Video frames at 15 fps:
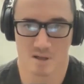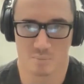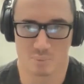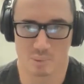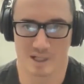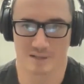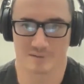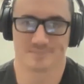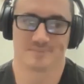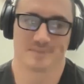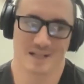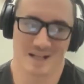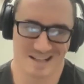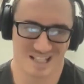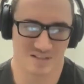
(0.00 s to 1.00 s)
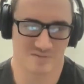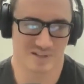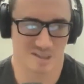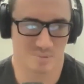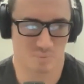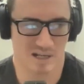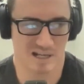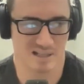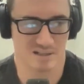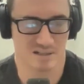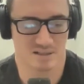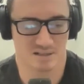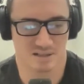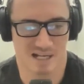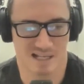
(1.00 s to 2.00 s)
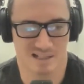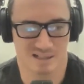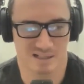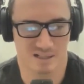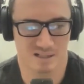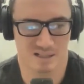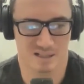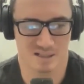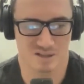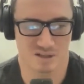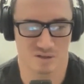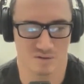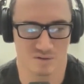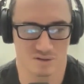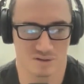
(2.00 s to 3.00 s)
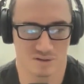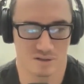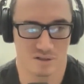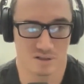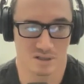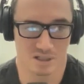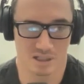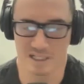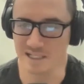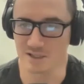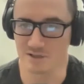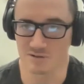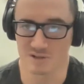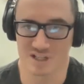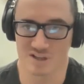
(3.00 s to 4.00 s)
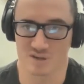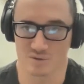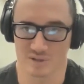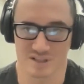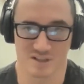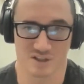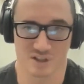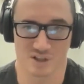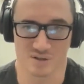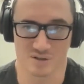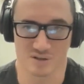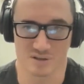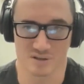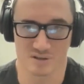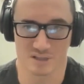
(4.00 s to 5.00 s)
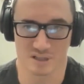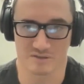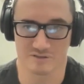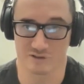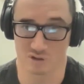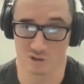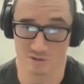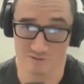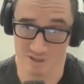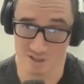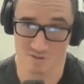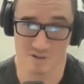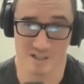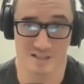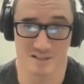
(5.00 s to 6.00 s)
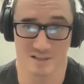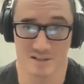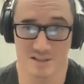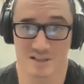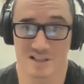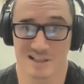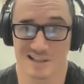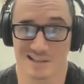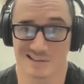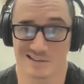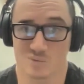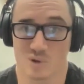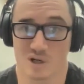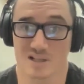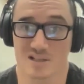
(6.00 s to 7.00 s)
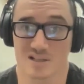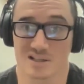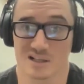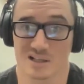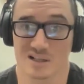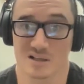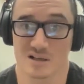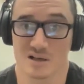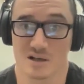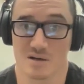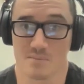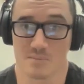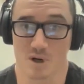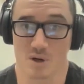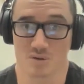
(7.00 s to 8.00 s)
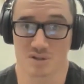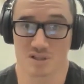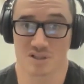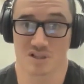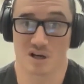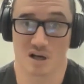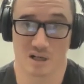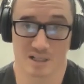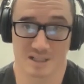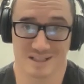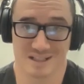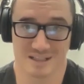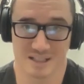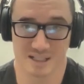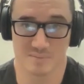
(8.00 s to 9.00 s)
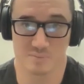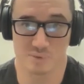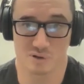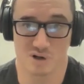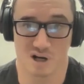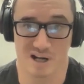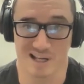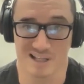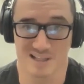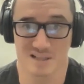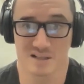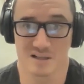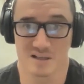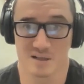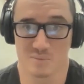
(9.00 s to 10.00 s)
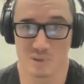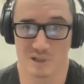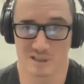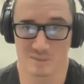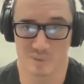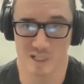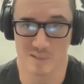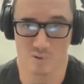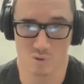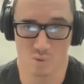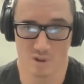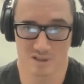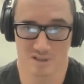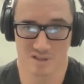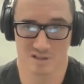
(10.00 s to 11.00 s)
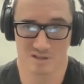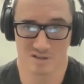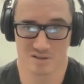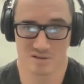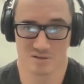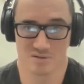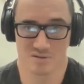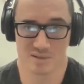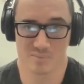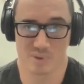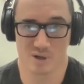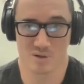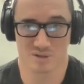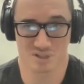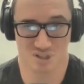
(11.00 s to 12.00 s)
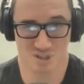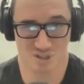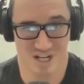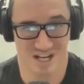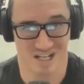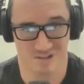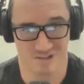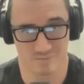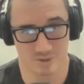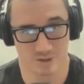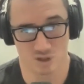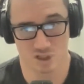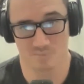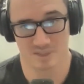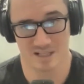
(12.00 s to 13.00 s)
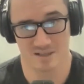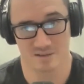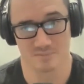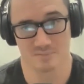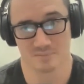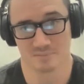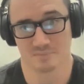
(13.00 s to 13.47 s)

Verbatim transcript: But as I've explained, sadly, it's those elite traditional institutions that, for obvious reasons, are the ones that are most targeted and prized by the people wanting to impose change from the top down.